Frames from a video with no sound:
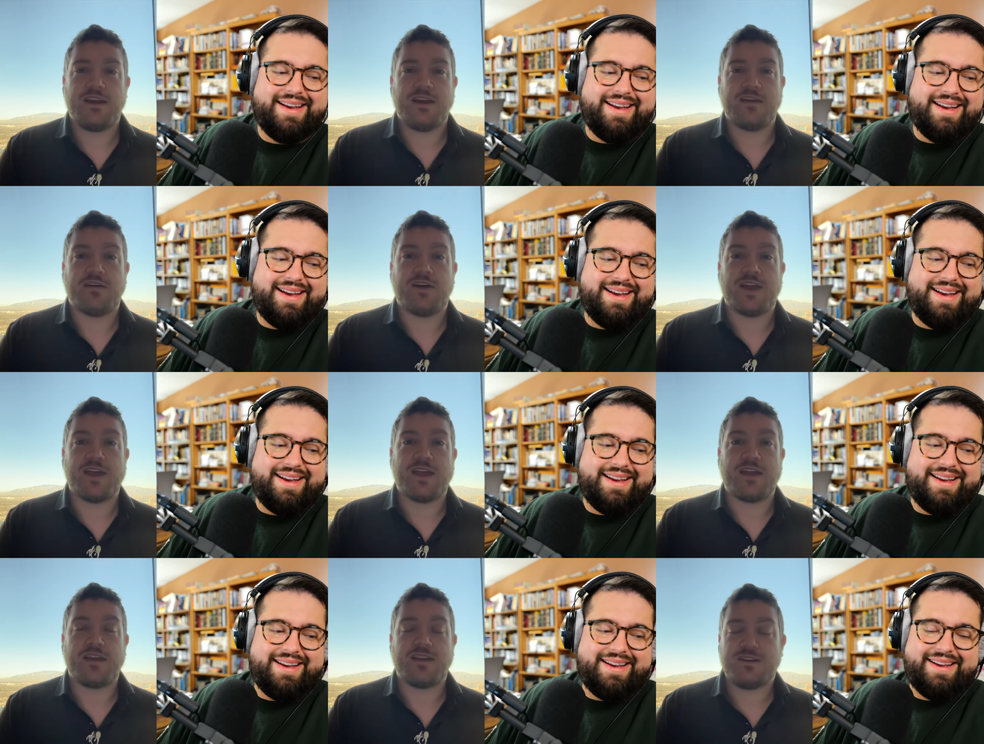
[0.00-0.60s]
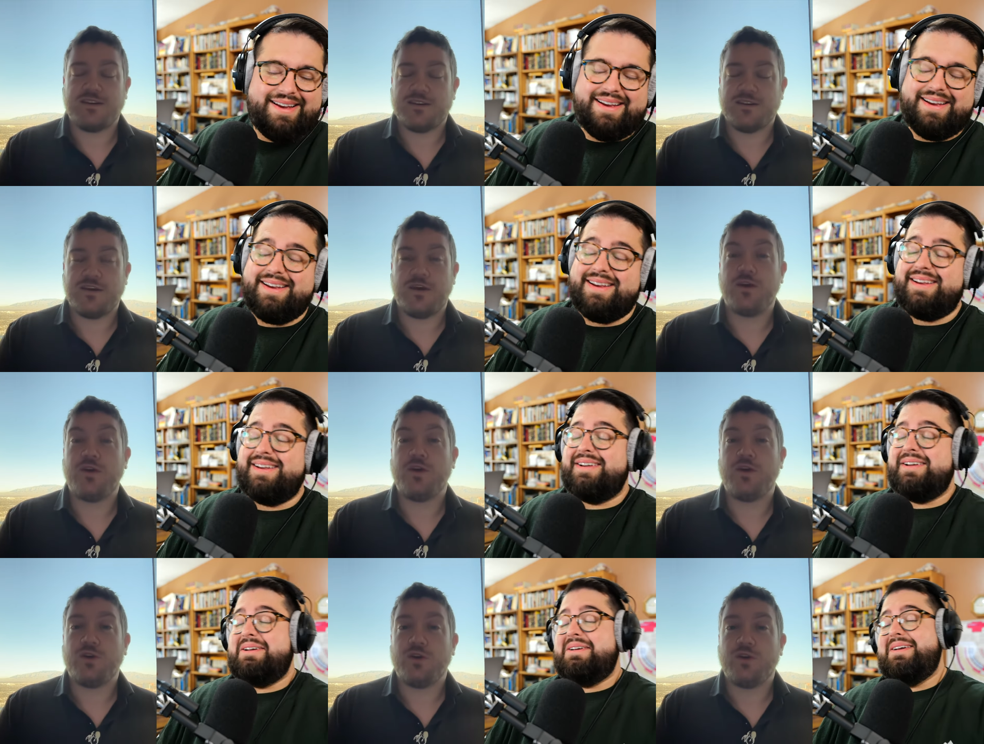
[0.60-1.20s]
Speaker 1: Like,
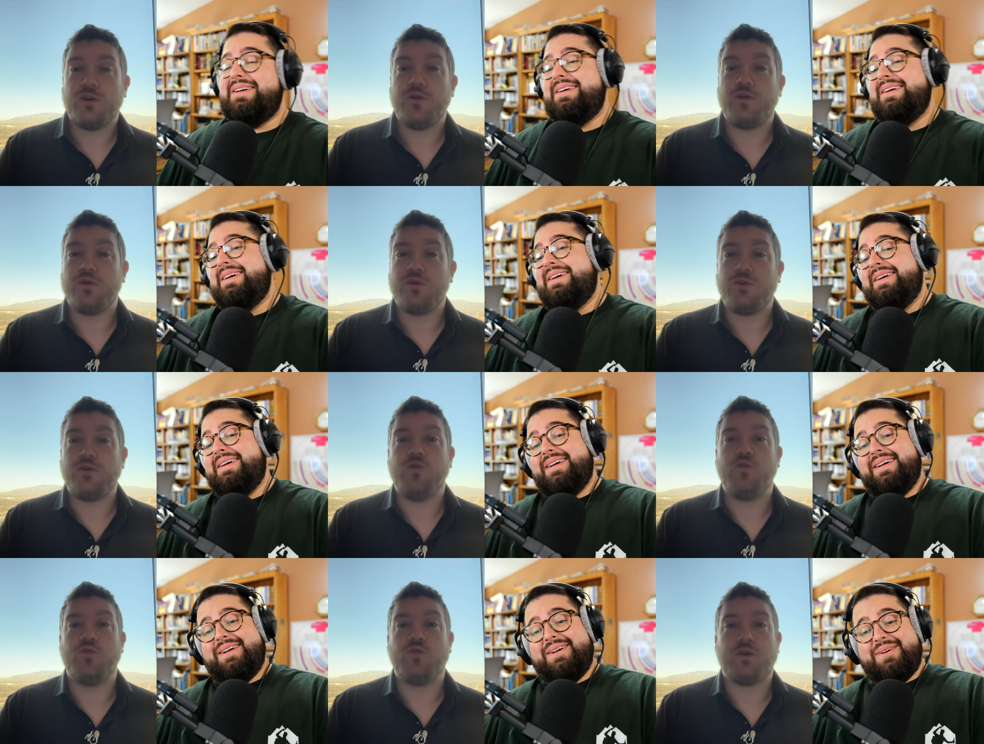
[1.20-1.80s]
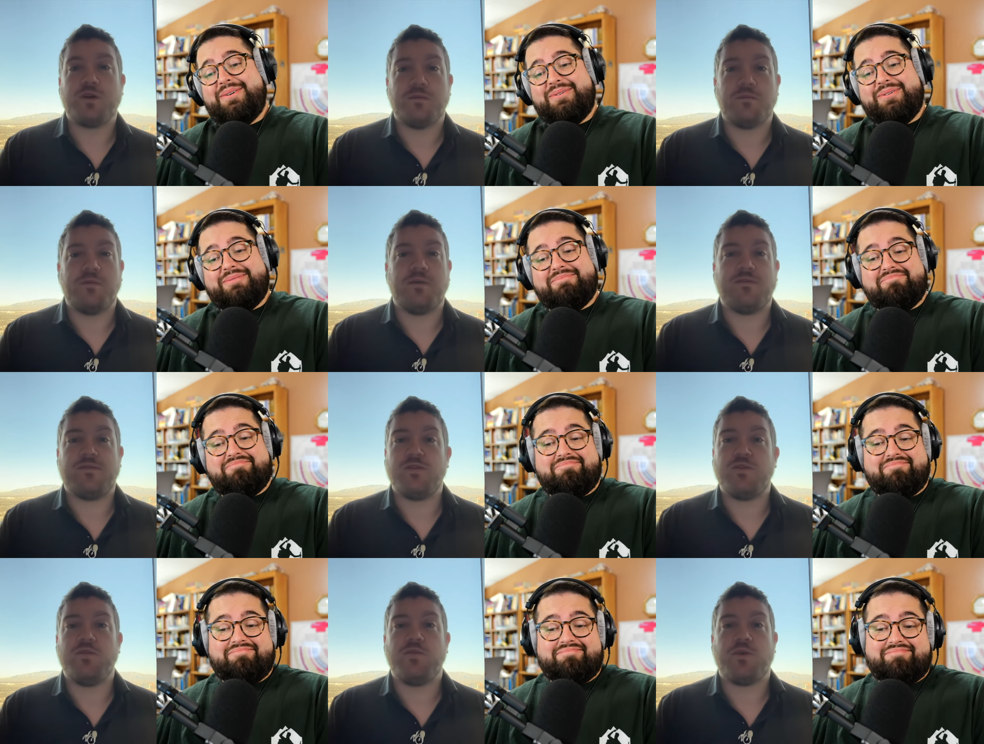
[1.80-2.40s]
you could,
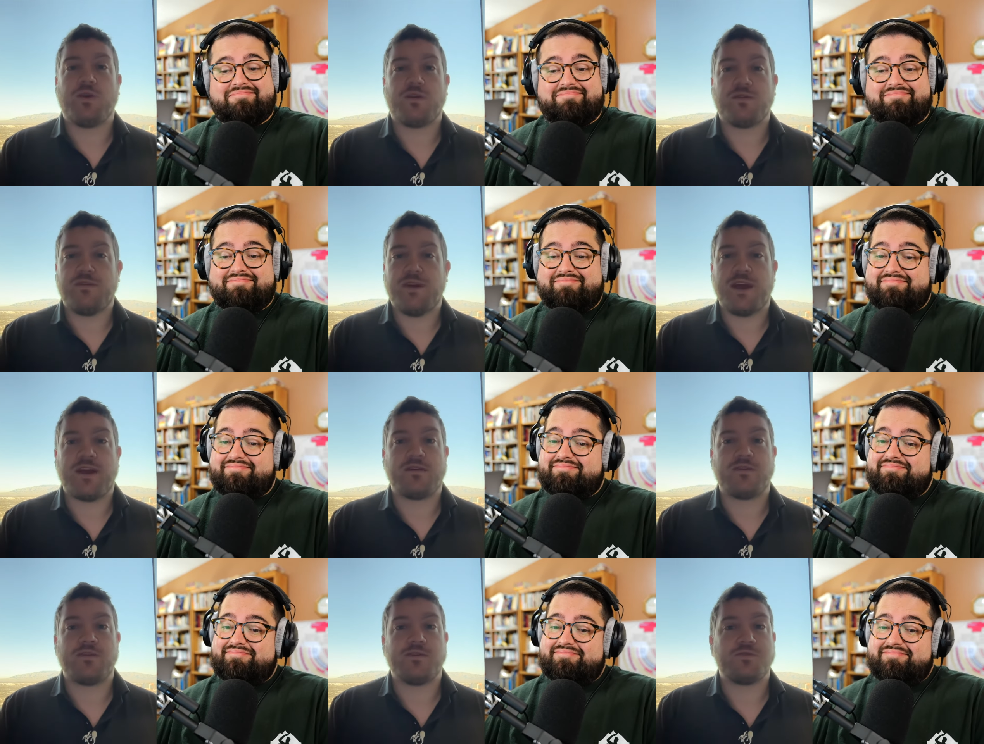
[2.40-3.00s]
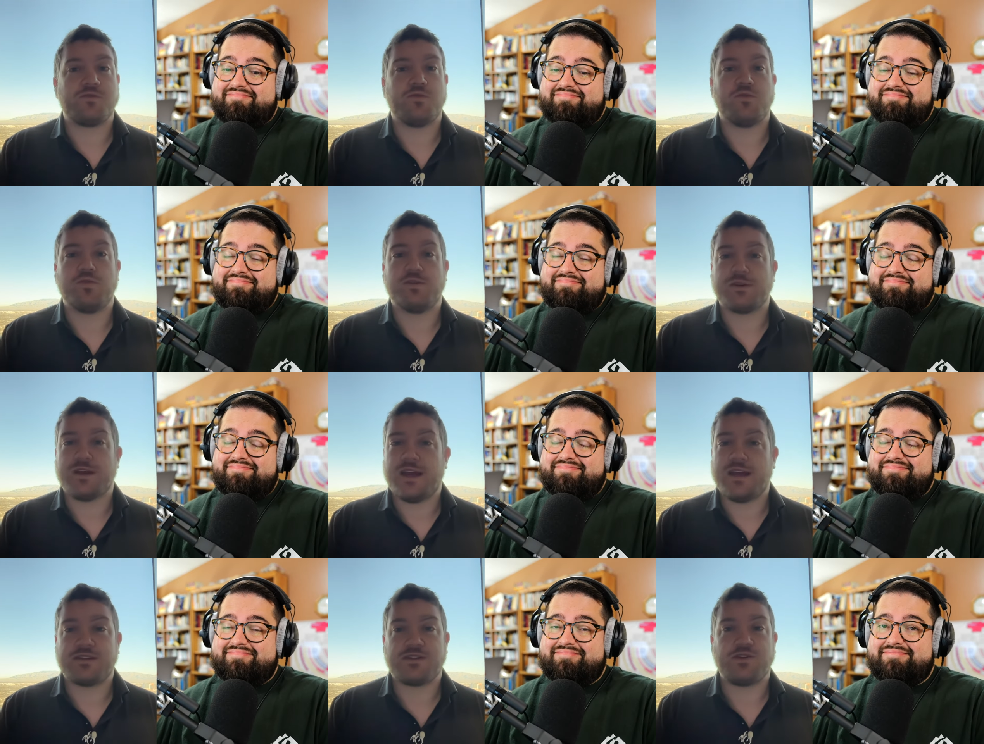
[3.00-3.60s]
if you are a fan of those Google
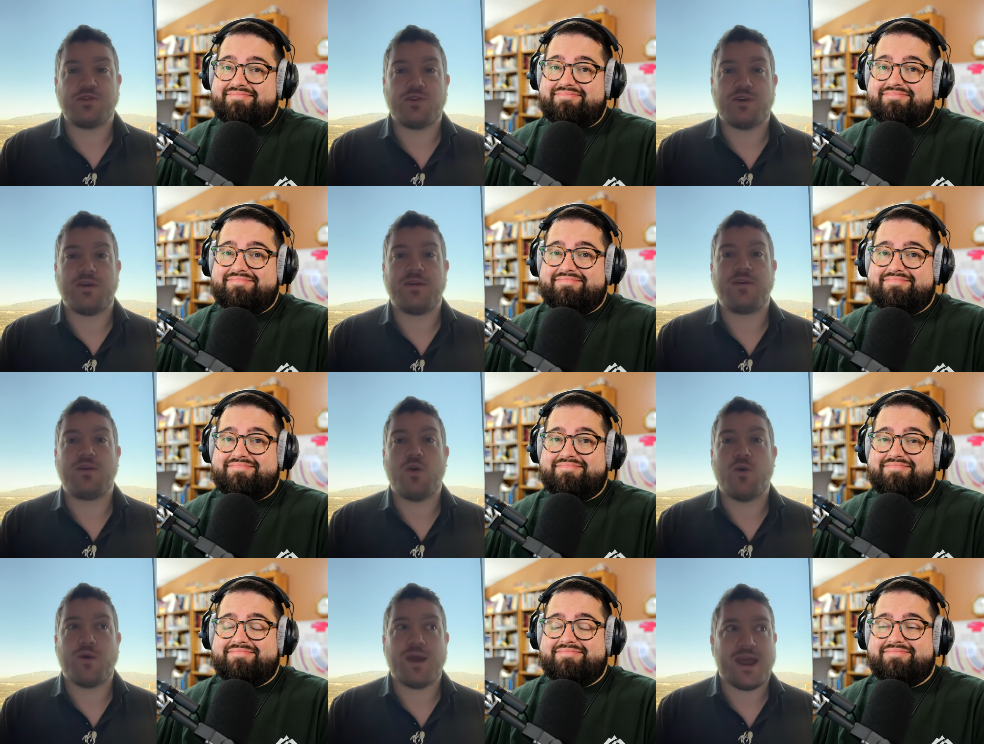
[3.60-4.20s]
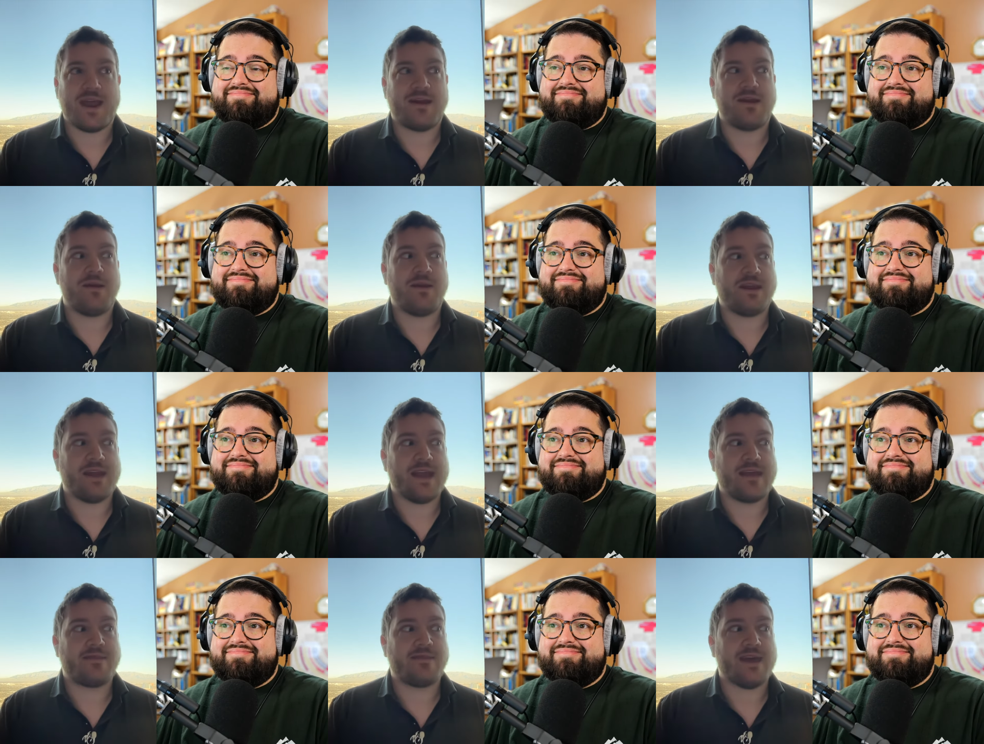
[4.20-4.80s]
Nest, you could go ahead and
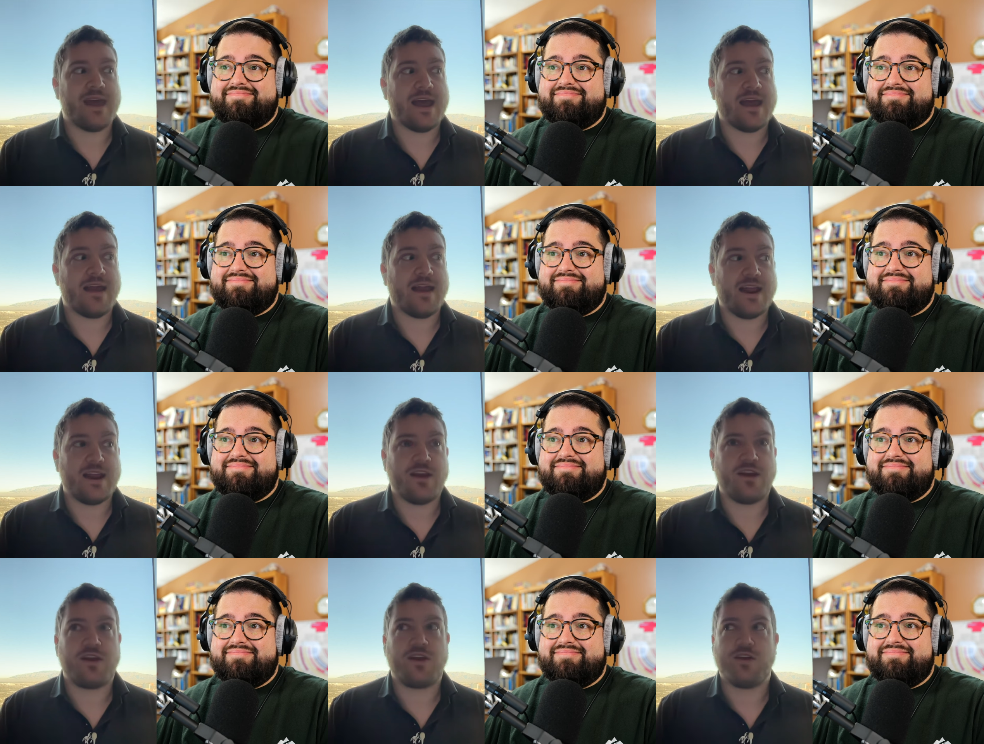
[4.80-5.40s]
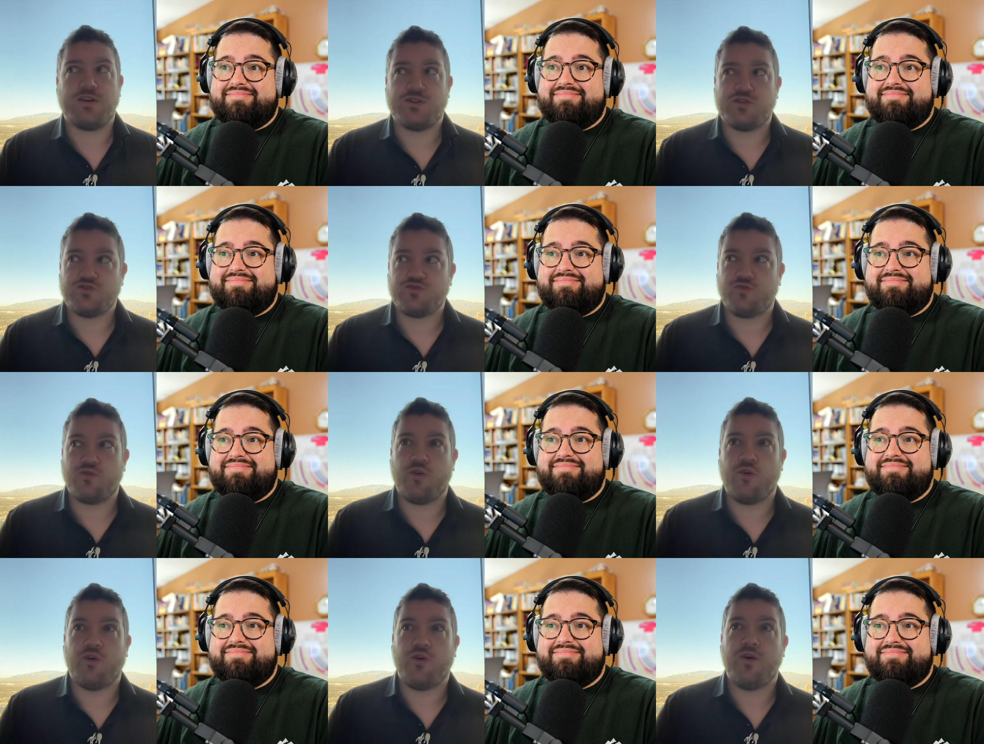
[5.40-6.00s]
get that and
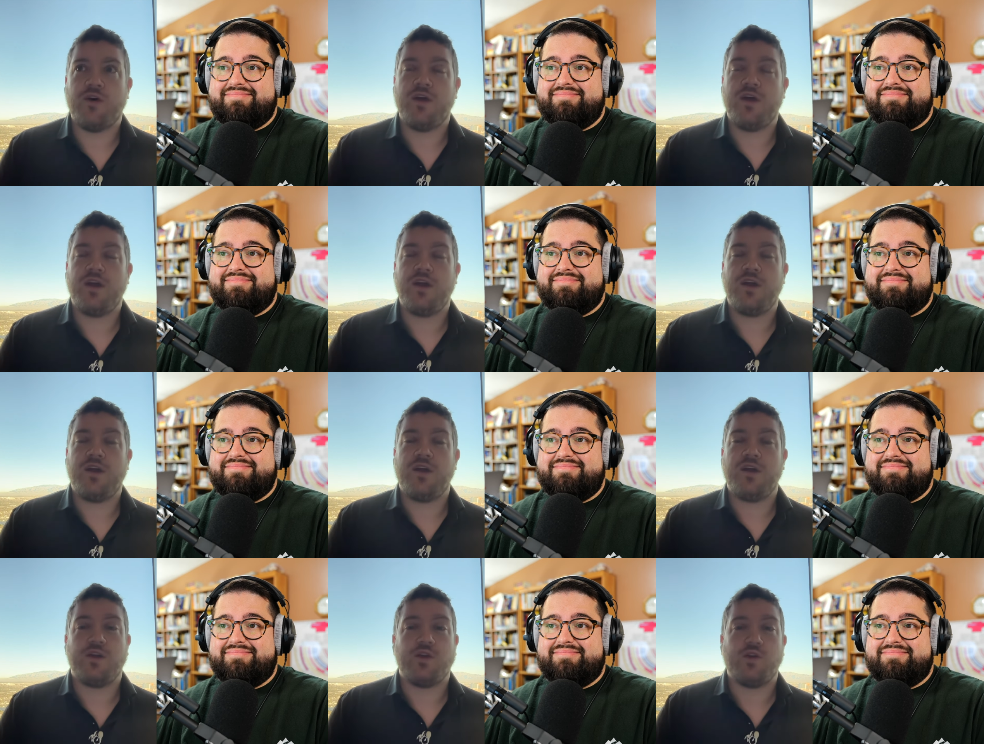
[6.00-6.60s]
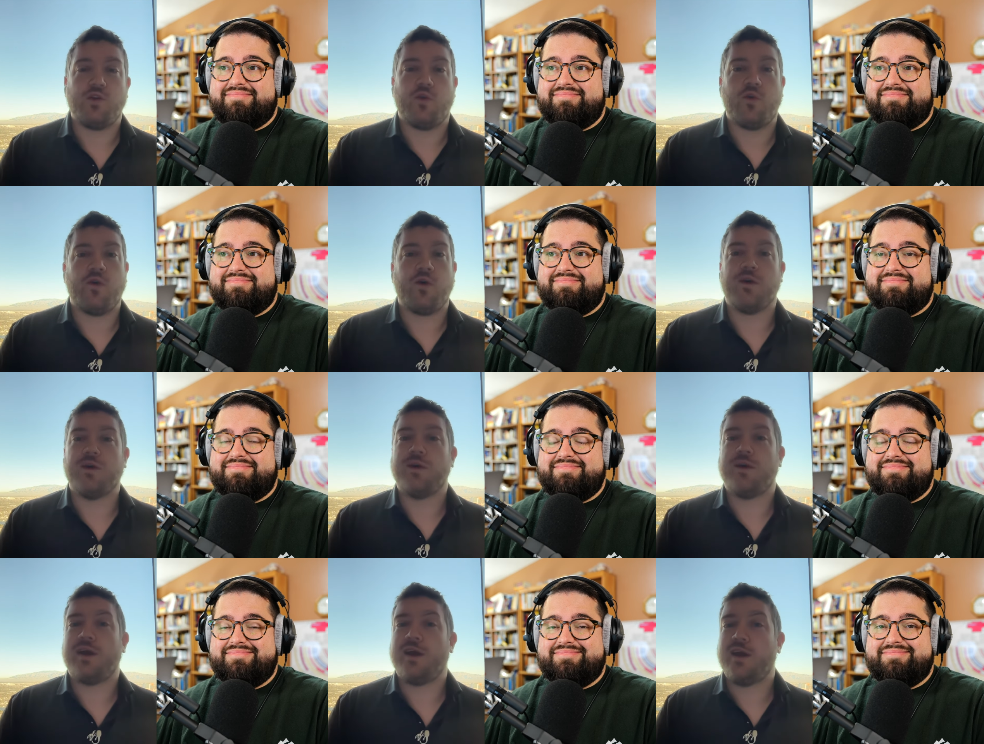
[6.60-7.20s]
control
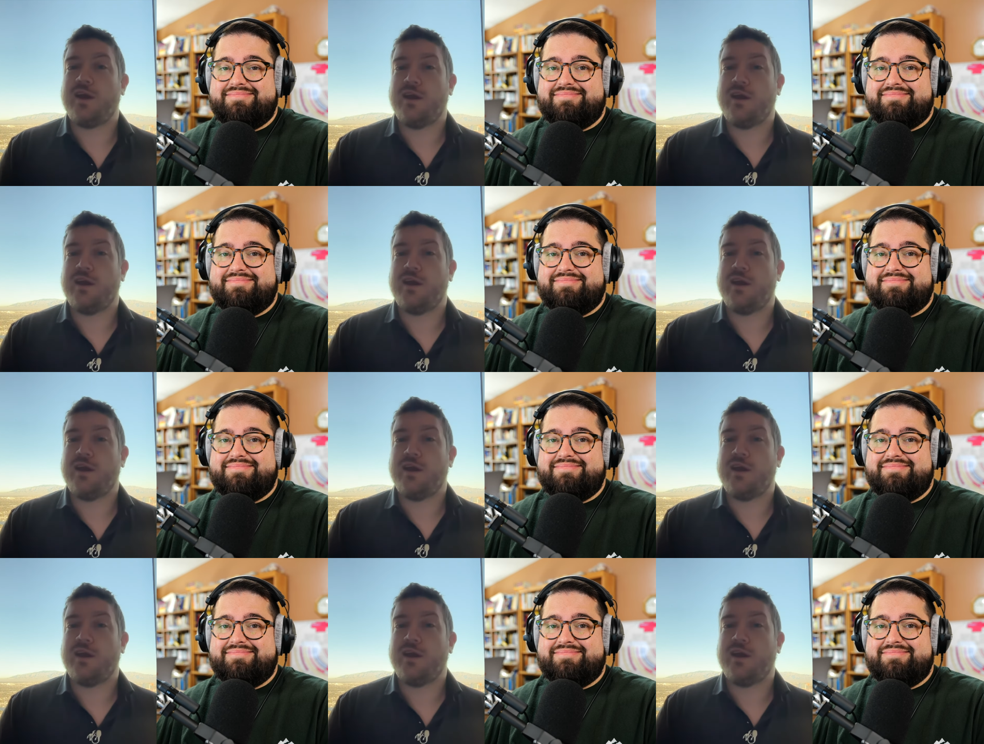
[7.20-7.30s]
your